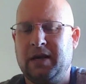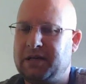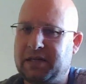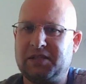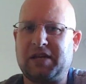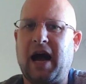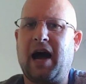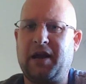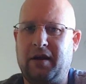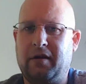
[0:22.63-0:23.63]

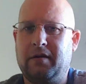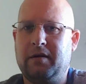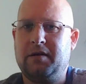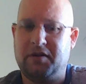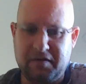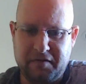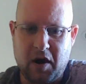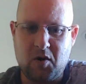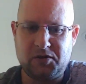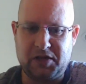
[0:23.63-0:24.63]
desire,
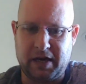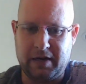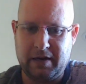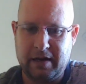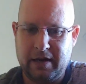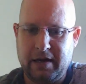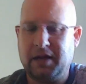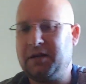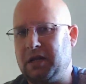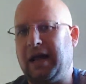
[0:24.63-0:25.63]
devotion,
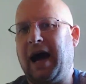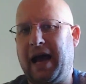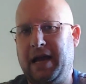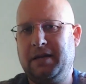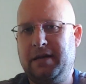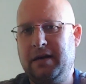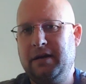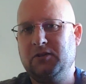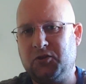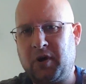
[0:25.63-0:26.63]
delight,
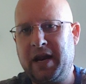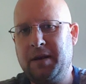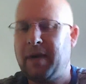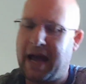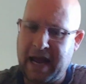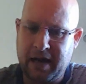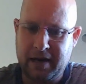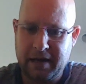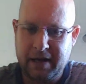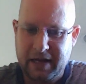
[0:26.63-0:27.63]
dream,
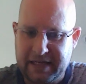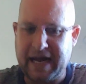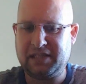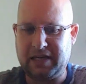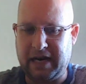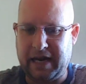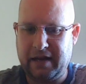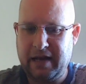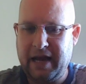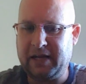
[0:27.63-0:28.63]
and destiny.
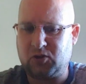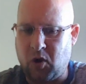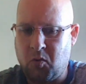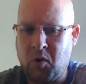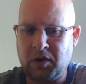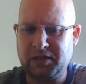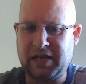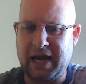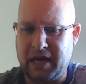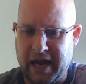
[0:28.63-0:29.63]
And so I want to
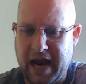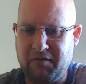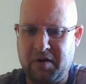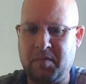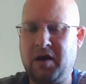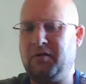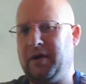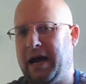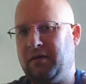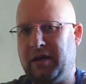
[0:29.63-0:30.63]
say to every mother
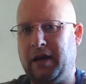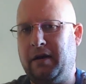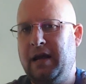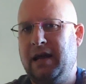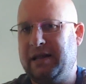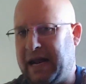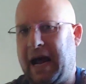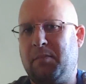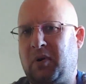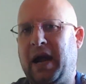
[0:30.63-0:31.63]
out there that
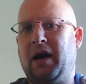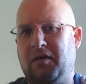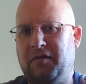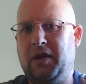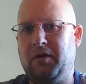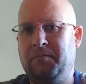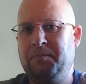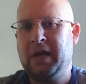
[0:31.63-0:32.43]
I'm proud of you.